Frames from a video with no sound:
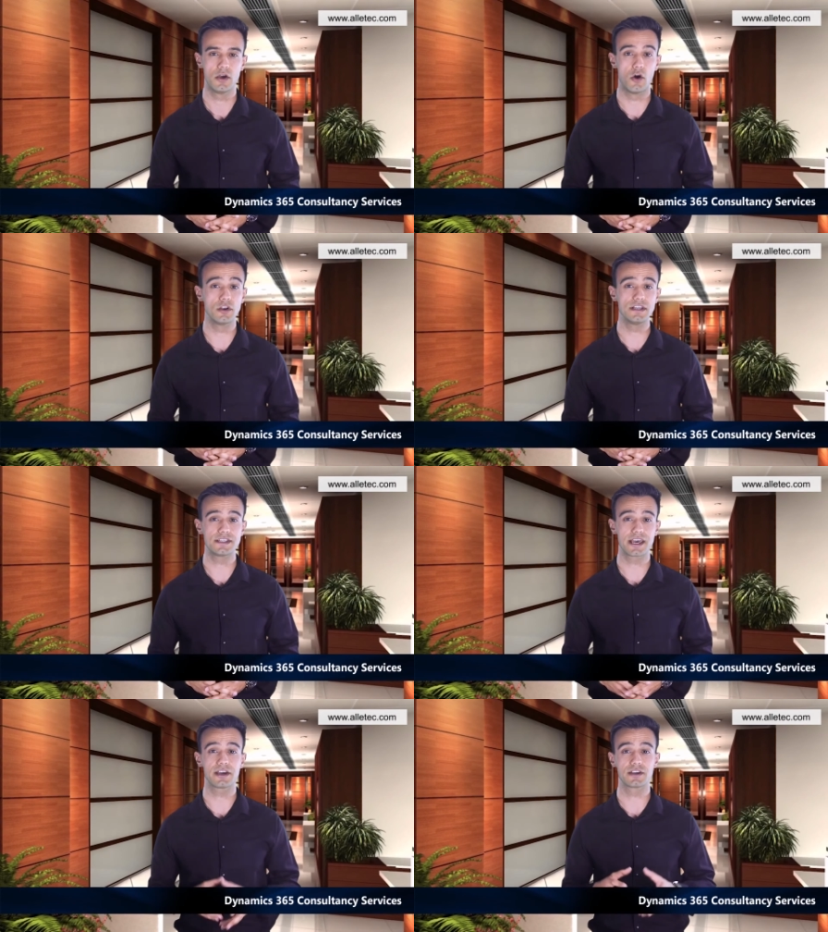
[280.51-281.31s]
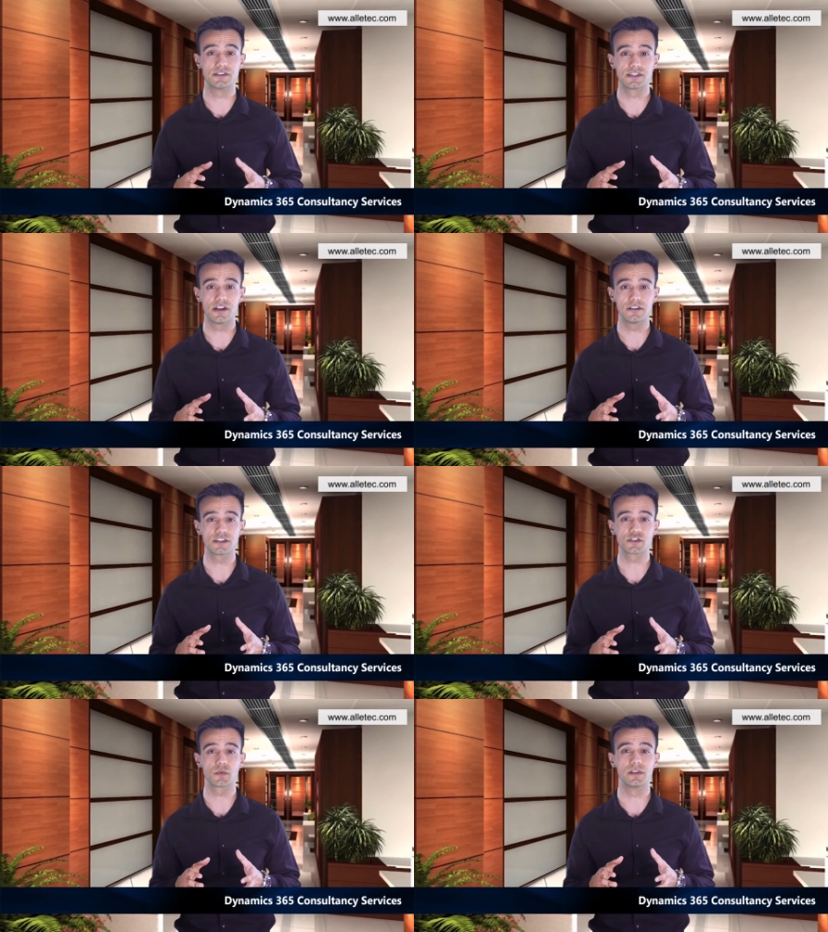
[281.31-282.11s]
Alletec
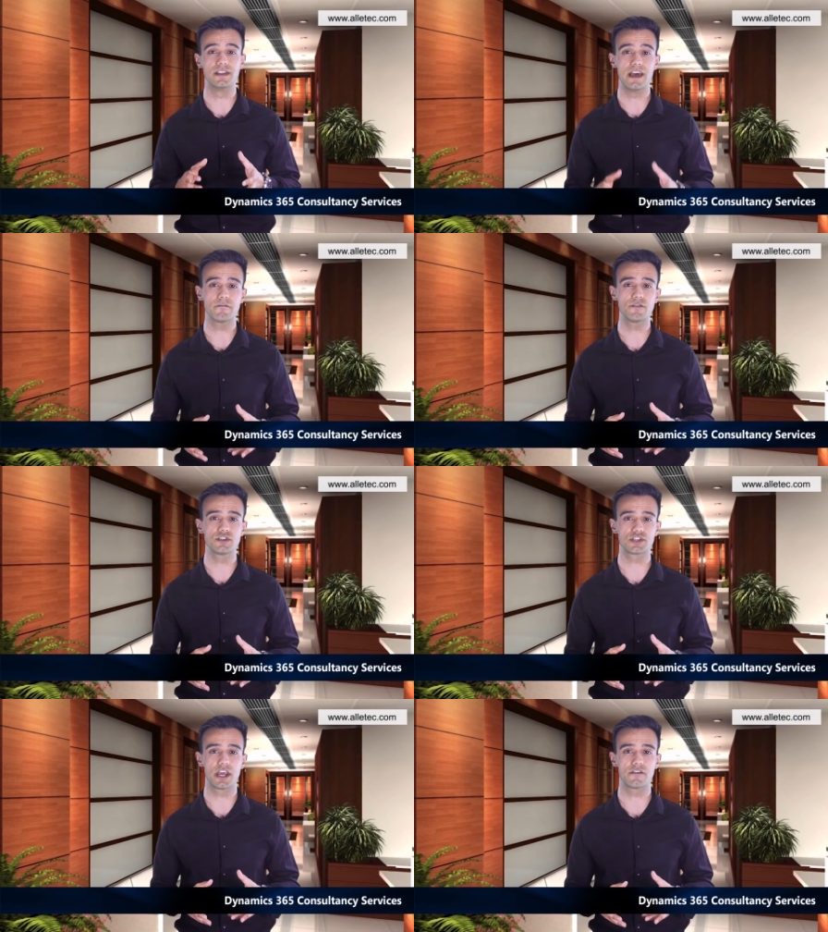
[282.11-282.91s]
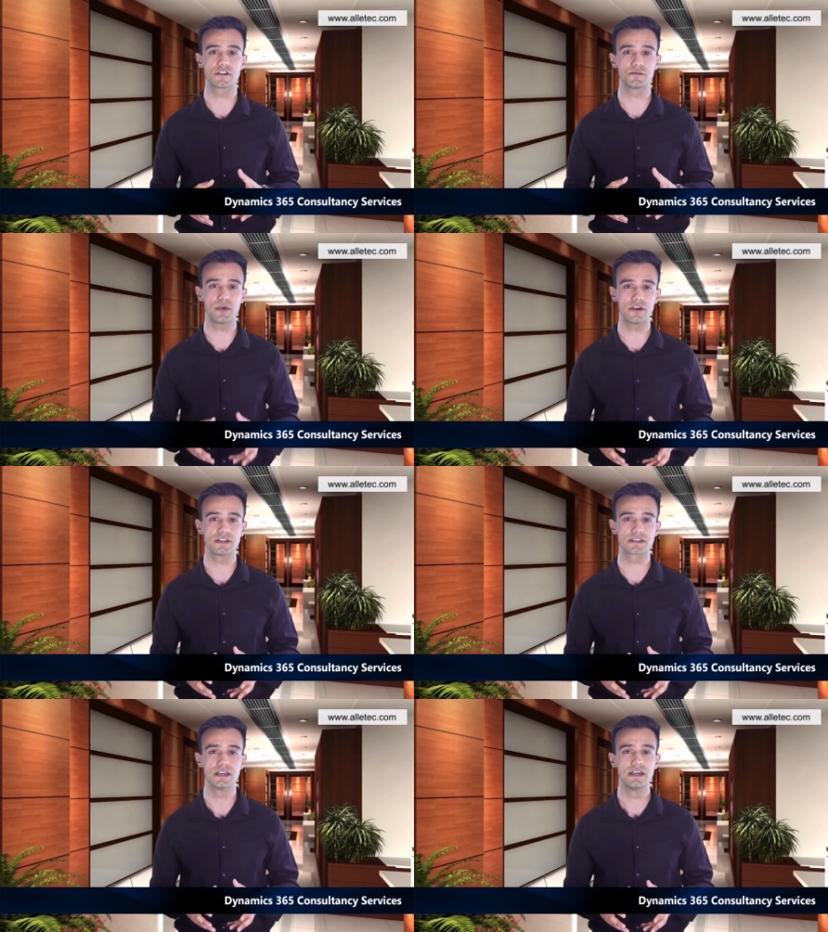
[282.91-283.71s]
consultants will leverage their
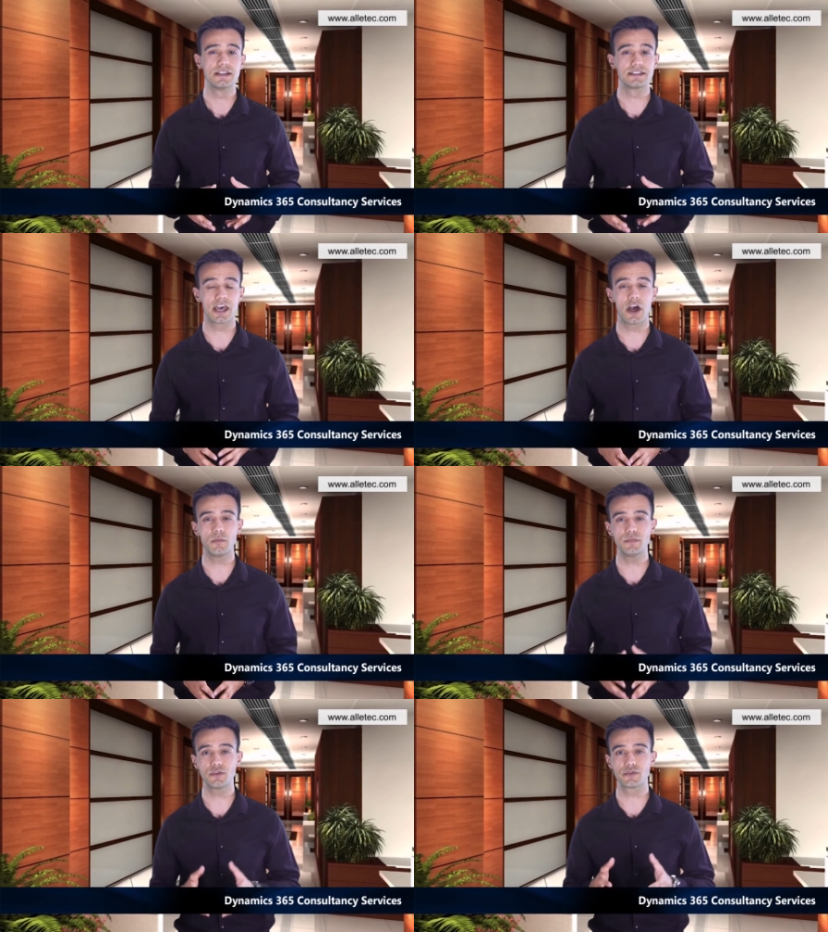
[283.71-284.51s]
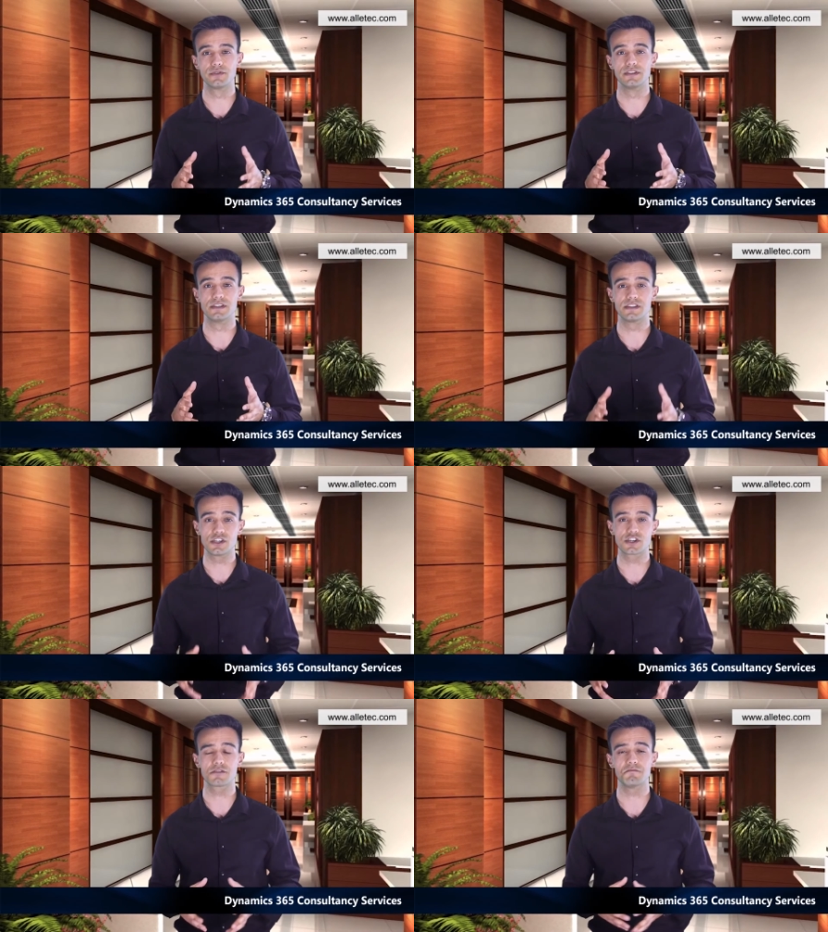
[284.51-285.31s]
experience to help you through the
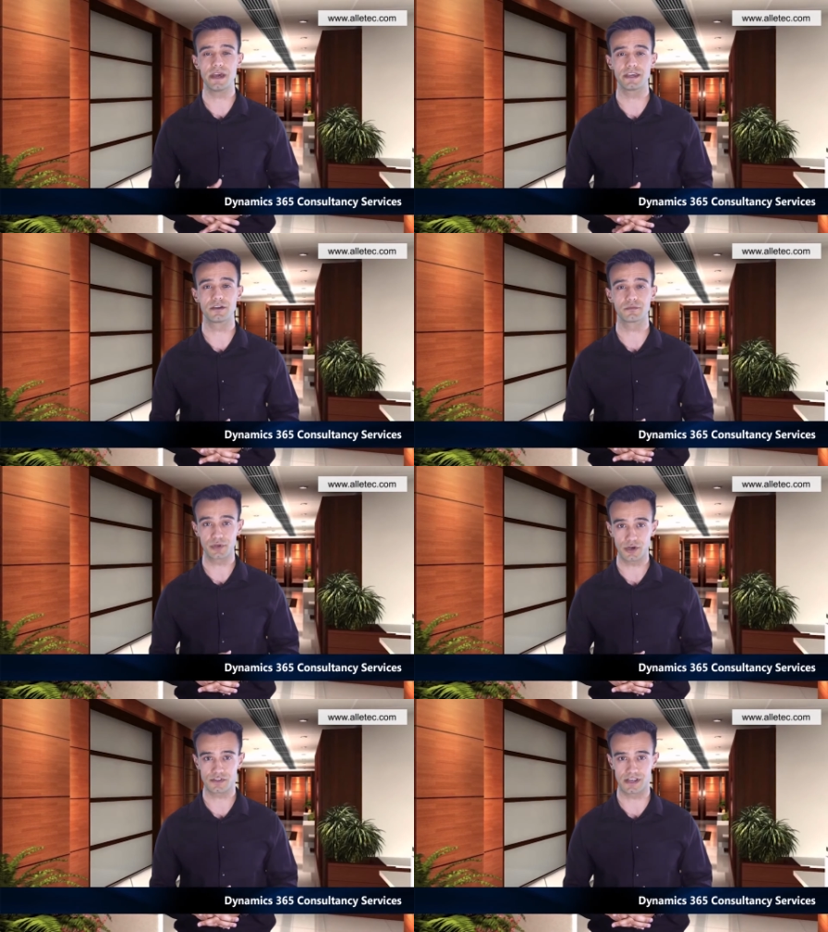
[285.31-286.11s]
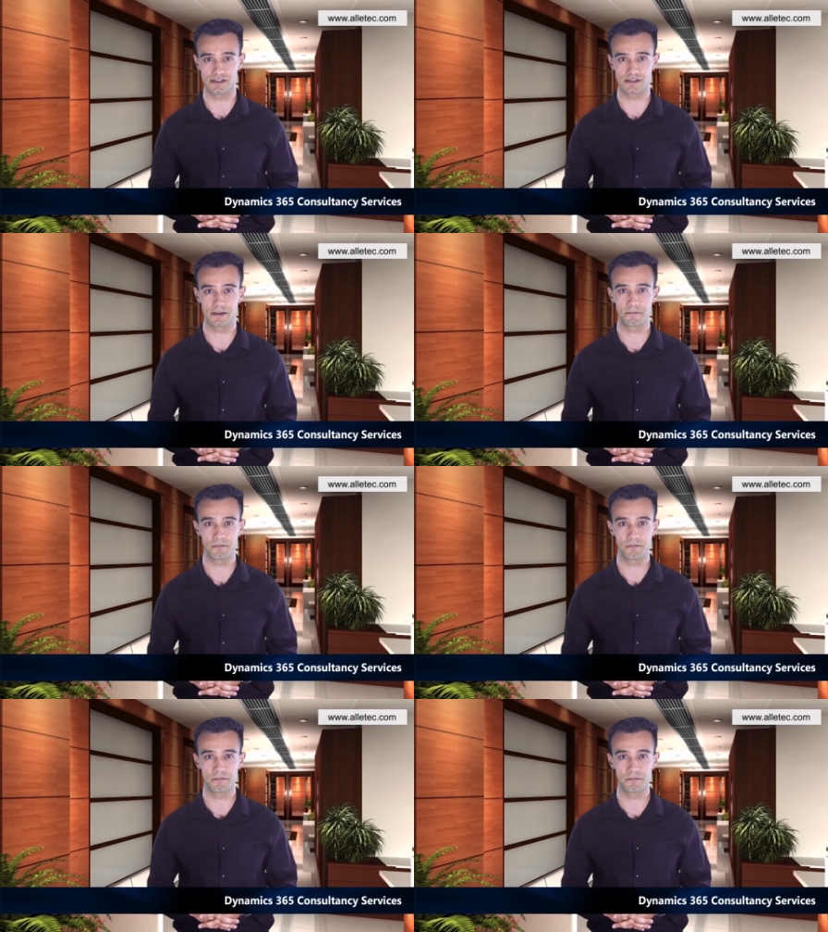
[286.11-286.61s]
decision making process.